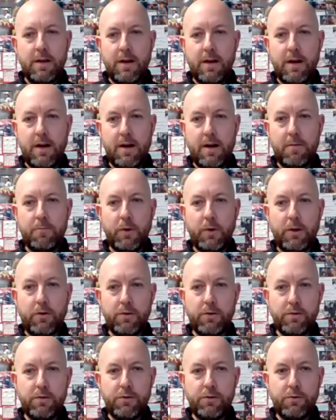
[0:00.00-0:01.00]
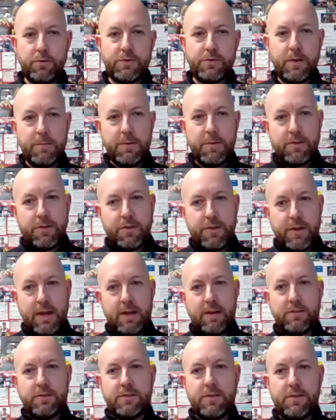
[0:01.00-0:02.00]
Um, we couldn't do some of the
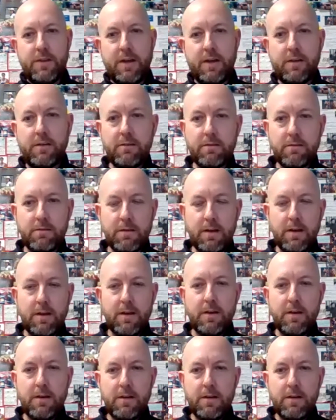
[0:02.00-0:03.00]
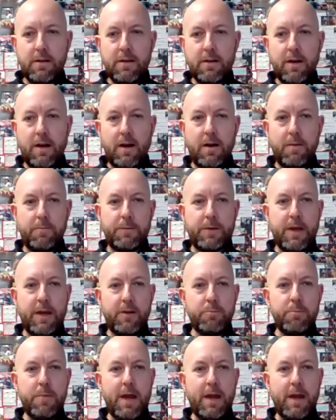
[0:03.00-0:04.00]
things that um,
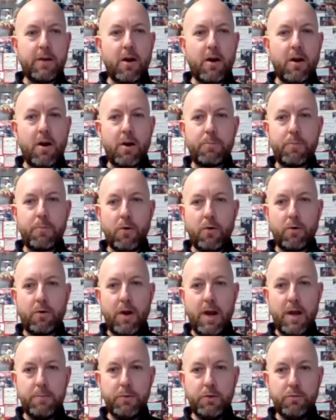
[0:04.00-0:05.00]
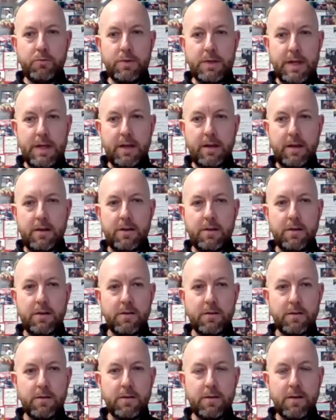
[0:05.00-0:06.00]
kind of make our program unique
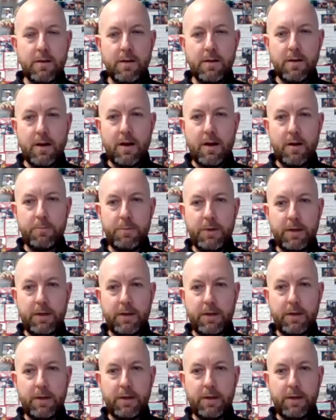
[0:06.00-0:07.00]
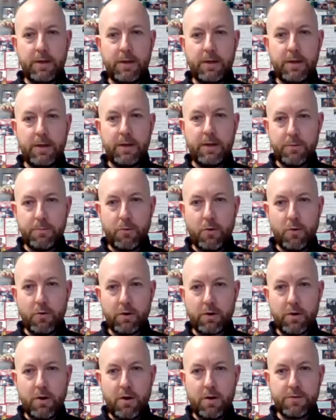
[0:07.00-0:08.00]
uh, because of some of the
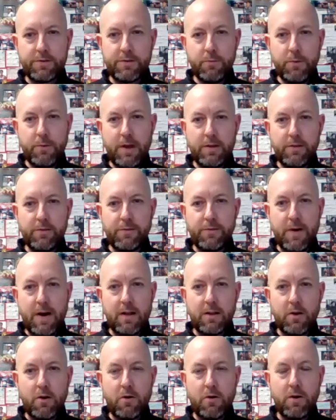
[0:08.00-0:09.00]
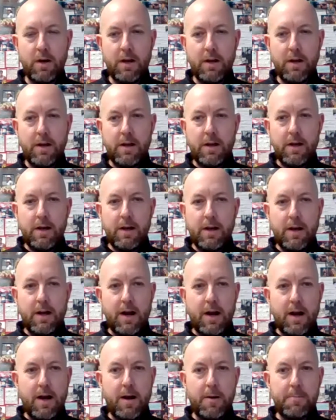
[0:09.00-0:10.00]
protocols that we had to follow.
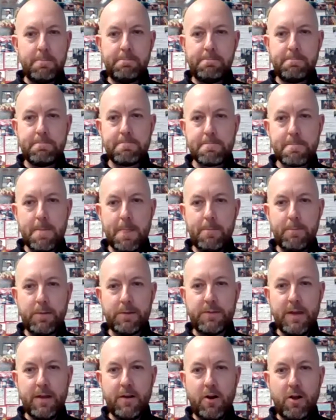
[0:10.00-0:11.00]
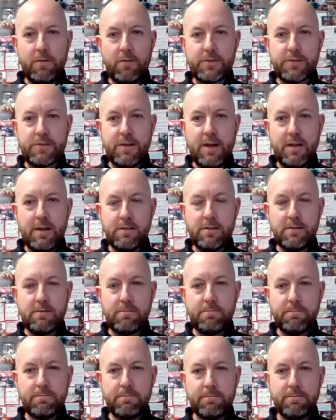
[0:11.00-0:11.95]
Um, but then all of a sudden,